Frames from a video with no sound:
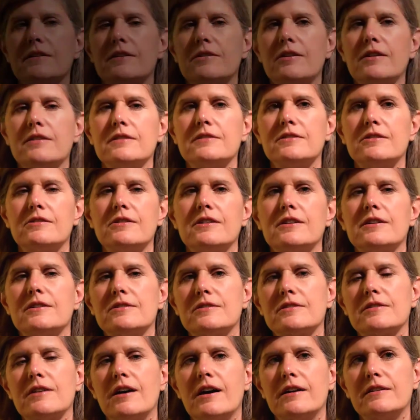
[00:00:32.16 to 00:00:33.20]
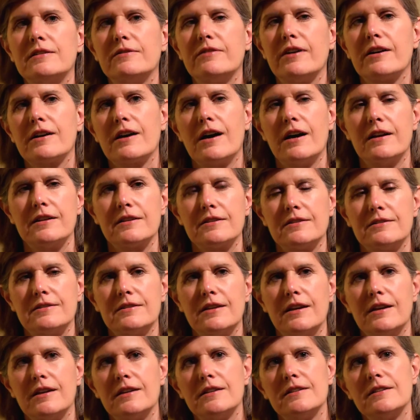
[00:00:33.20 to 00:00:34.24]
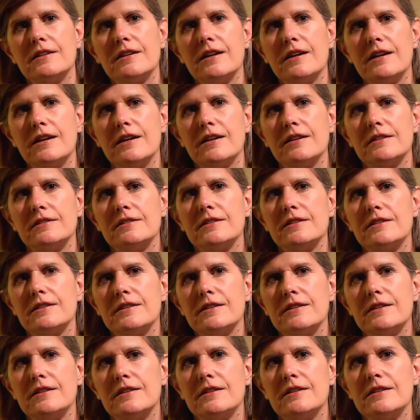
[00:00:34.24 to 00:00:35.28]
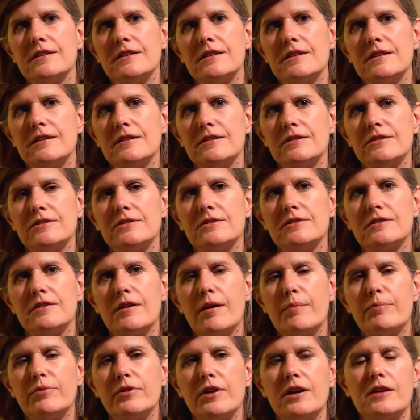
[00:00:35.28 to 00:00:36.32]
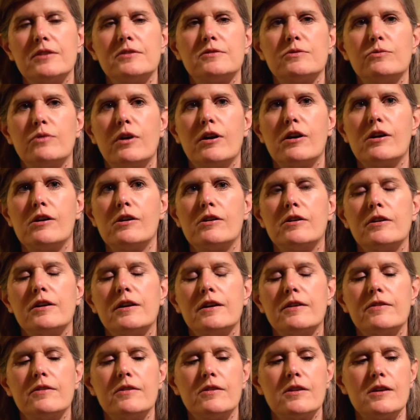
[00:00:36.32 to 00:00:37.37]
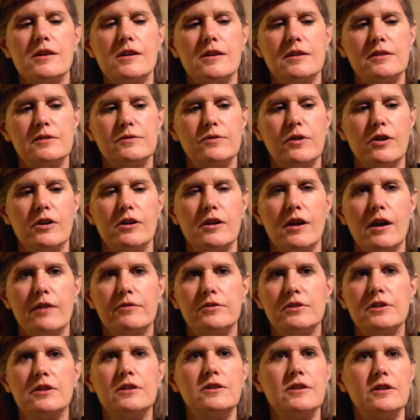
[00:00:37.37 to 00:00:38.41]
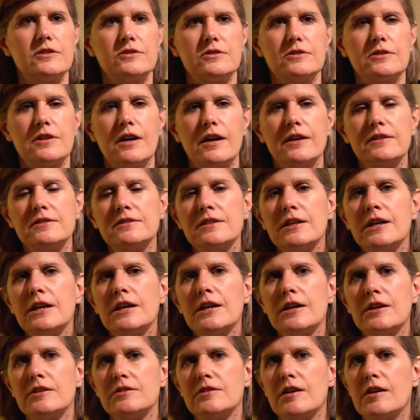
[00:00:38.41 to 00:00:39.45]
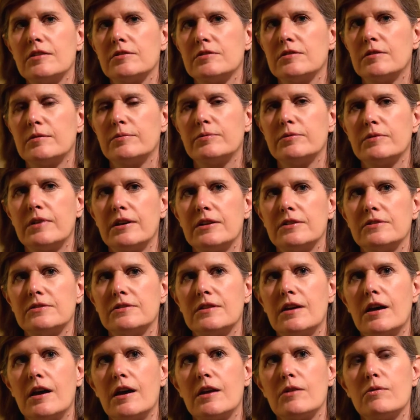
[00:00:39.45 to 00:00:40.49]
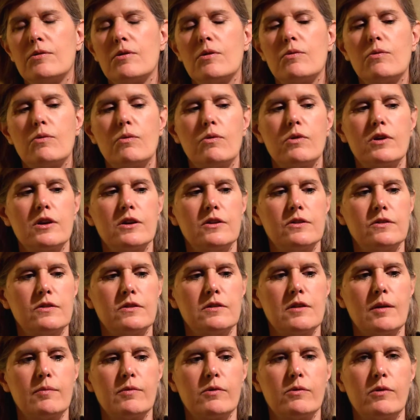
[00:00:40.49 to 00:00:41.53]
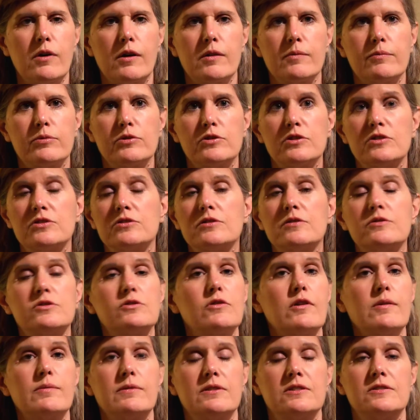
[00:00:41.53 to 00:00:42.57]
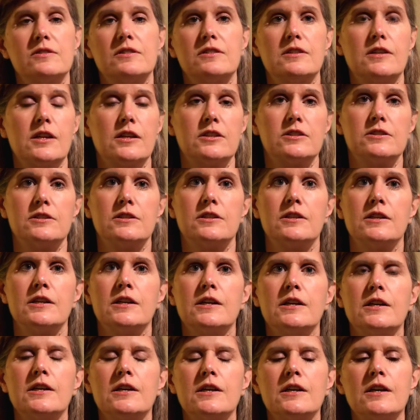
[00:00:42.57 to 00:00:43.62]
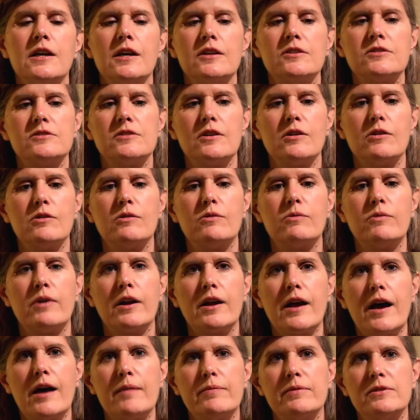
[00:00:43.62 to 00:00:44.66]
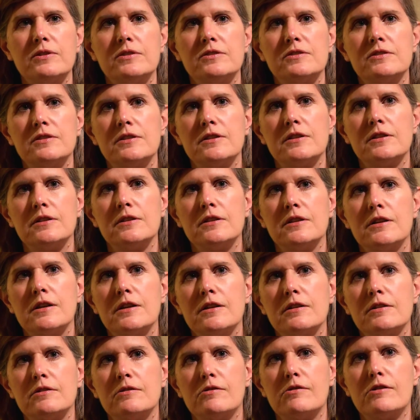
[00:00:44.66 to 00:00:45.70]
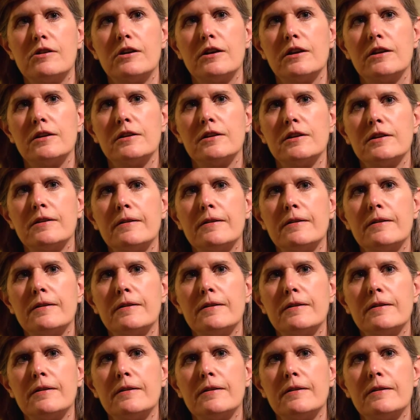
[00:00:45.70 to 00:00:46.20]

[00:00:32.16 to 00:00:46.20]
know, Illinois is a kind of iconic state, and it is a place where it is very heavily industrialized. It's also a place that is the number one producer of soybeans in the nation. And so what happens in Illinois